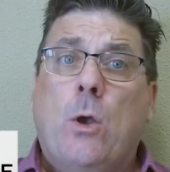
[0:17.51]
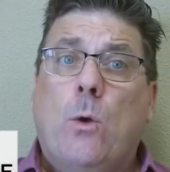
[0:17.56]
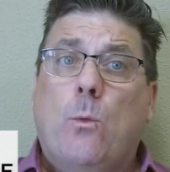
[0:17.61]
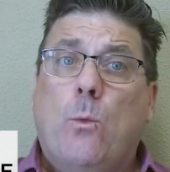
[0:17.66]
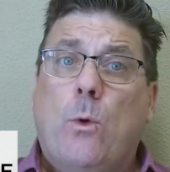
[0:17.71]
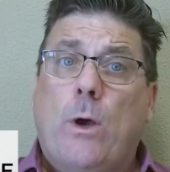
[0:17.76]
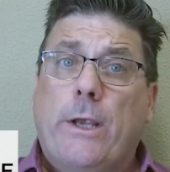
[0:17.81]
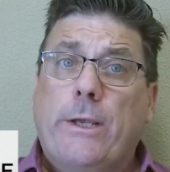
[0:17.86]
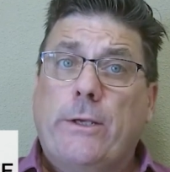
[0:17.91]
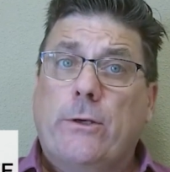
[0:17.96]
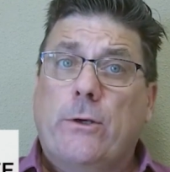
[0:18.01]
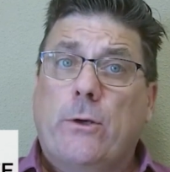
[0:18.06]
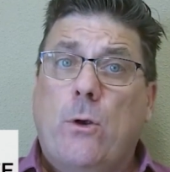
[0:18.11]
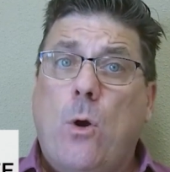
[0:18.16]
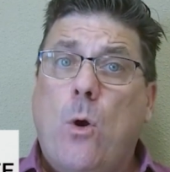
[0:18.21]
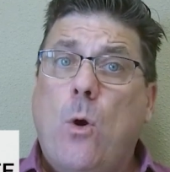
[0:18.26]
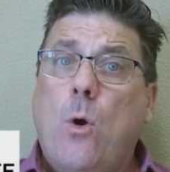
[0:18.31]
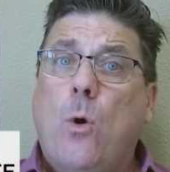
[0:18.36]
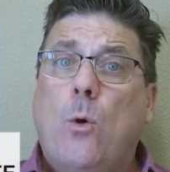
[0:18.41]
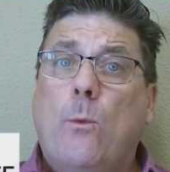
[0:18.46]
why your
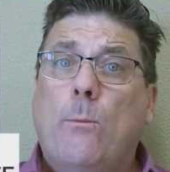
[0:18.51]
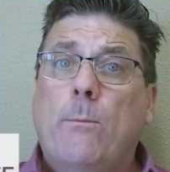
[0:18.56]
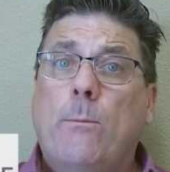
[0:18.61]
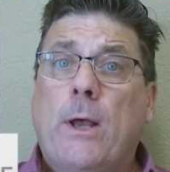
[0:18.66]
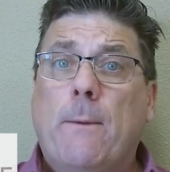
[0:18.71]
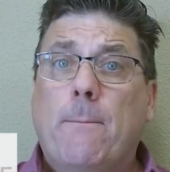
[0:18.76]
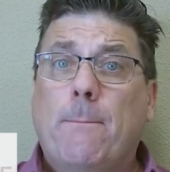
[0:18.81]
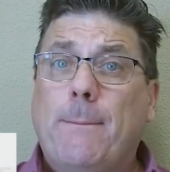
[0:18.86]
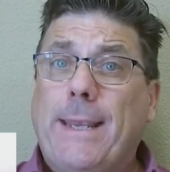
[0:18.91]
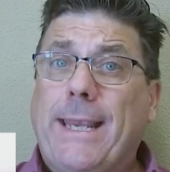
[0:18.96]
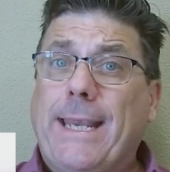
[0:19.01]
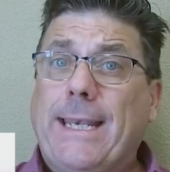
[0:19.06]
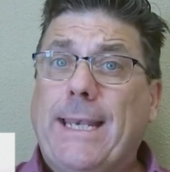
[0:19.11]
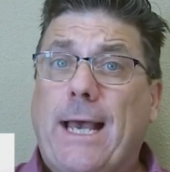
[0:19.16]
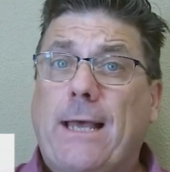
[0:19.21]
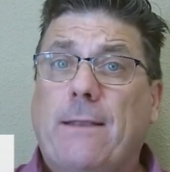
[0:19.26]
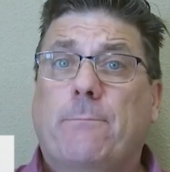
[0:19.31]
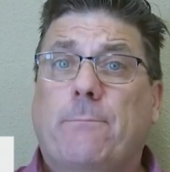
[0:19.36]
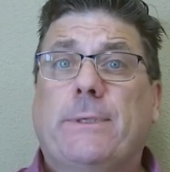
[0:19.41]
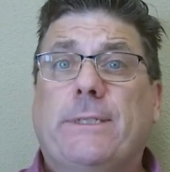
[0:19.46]
home may
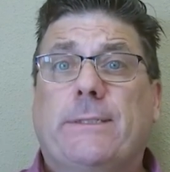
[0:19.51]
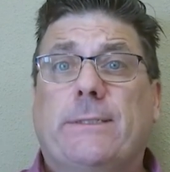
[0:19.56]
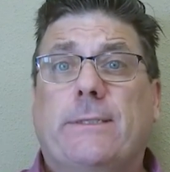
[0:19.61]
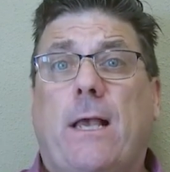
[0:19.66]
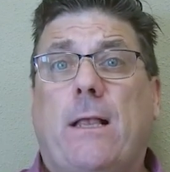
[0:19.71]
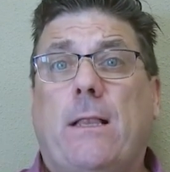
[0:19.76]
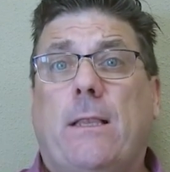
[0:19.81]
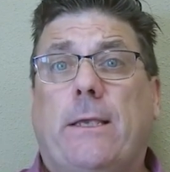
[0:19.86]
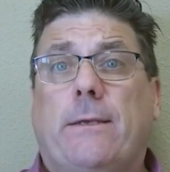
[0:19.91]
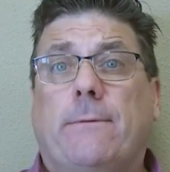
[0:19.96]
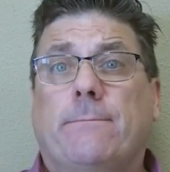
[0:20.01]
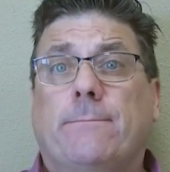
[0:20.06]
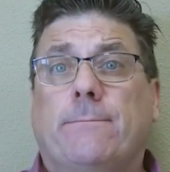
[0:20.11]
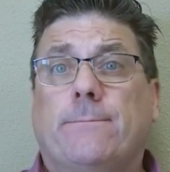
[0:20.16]
not be selling.